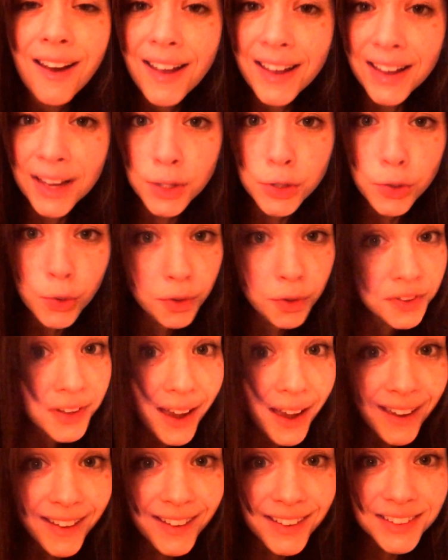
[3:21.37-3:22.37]
annual
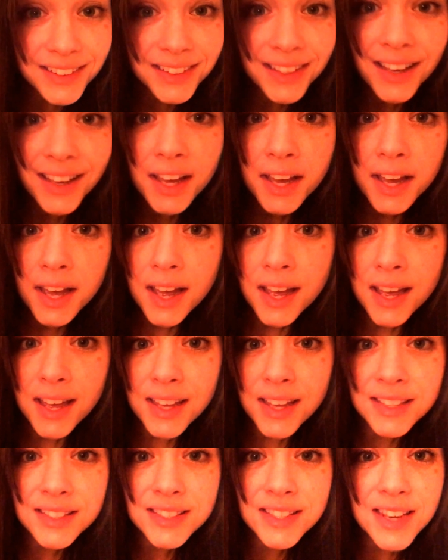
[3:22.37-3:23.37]
diet
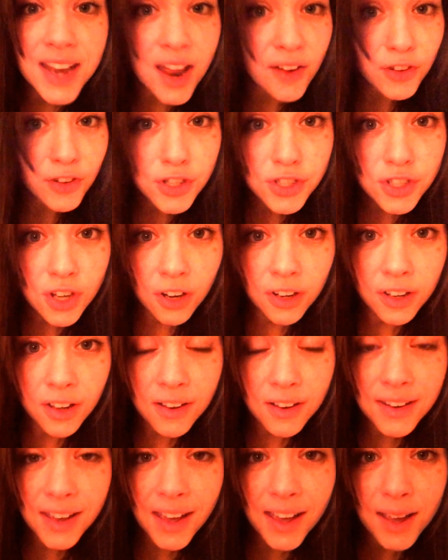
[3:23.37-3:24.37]
is never starting
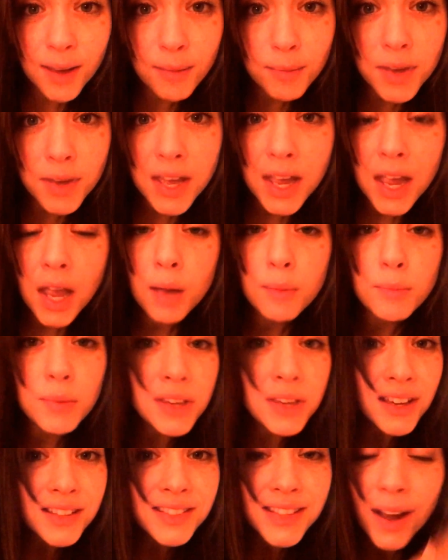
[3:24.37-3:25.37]
on time
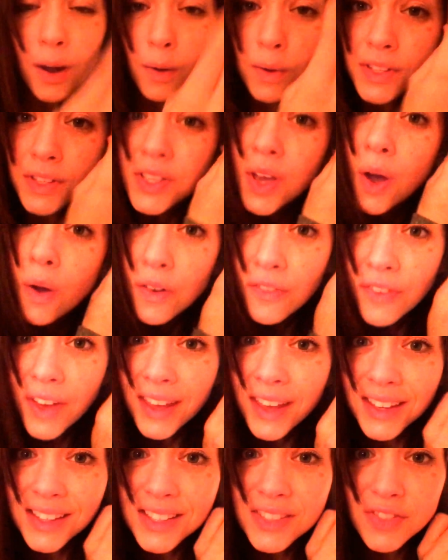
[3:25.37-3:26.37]
because I always go to
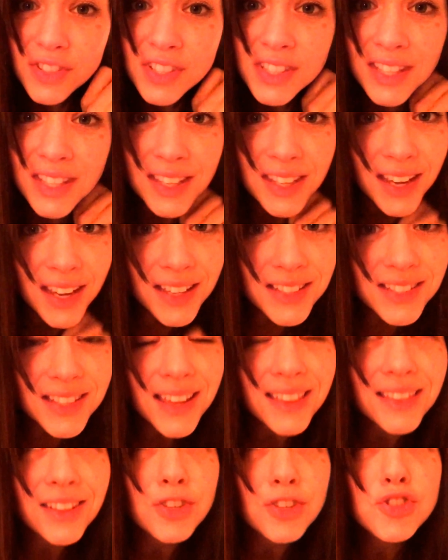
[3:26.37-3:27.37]
Vegas for CES,
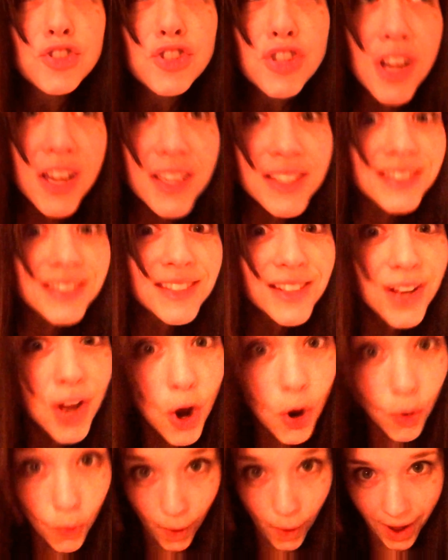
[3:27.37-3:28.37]
and there's just
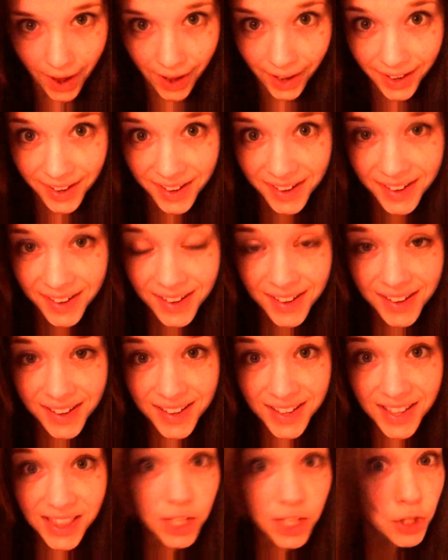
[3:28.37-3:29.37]
no way
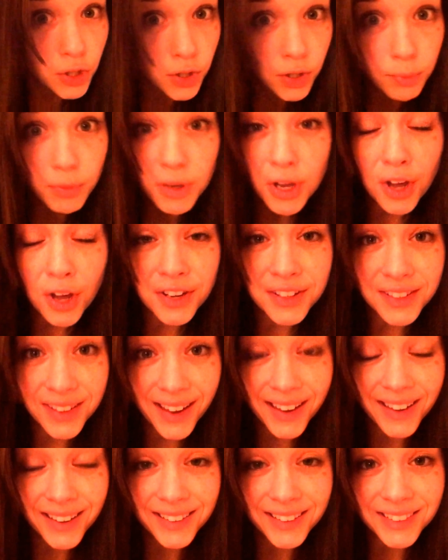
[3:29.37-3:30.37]
that you can be on a
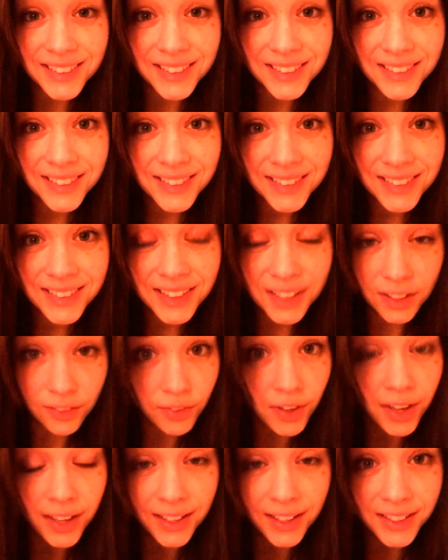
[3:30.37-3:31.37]
diet in
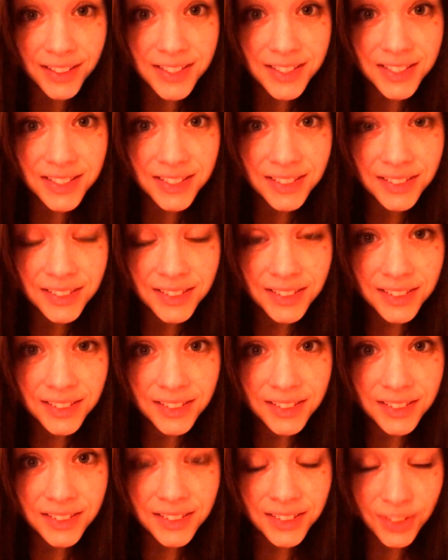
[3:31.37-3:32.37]
Vegas
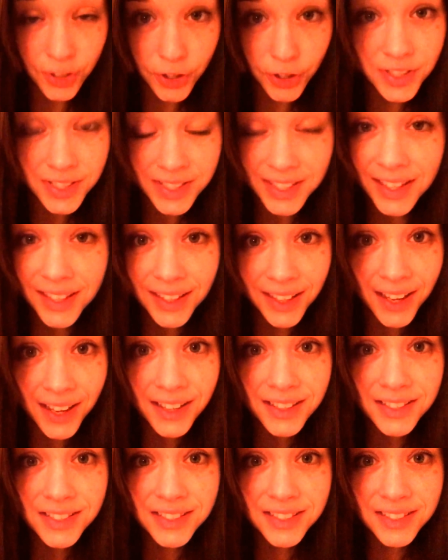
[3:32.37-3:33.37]
during
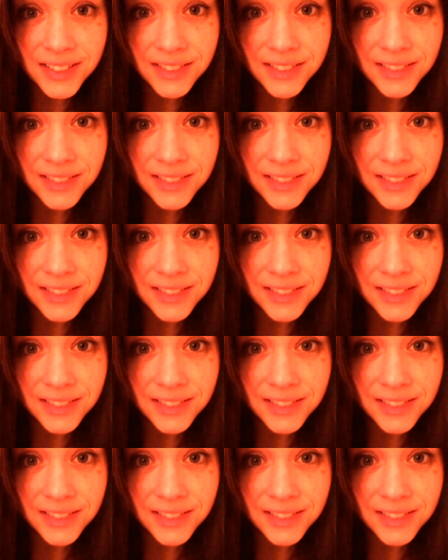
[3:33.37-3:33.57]
CES.